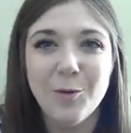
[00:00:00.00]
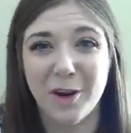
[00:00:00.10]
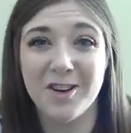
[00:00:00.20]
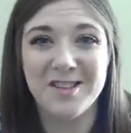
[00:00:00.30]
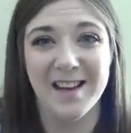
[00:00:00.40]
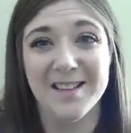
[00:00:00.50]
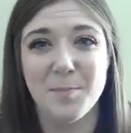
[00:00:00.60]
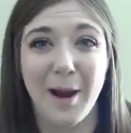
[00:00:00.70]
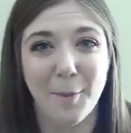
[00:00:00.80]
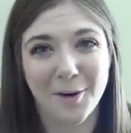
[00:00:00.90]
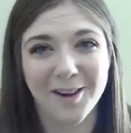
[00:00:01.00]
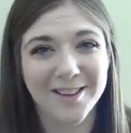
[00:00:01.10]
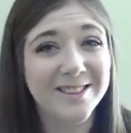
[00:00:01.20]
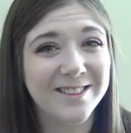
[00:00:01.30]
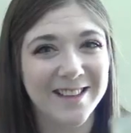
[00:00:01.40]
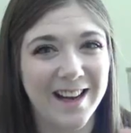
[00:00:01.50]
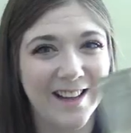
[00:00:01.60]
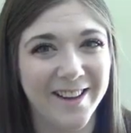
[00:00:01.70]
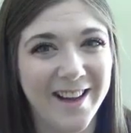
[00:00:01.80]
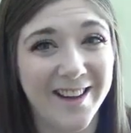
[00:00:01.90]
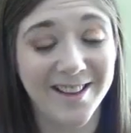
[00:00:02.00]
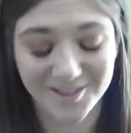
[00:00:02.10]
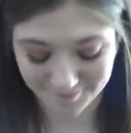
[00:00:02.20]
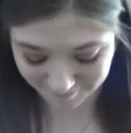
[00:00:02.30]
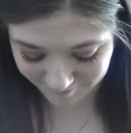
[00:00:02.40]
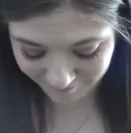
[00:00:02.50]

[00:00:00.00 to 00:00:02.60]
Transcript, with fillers: know your skin's pampered I like it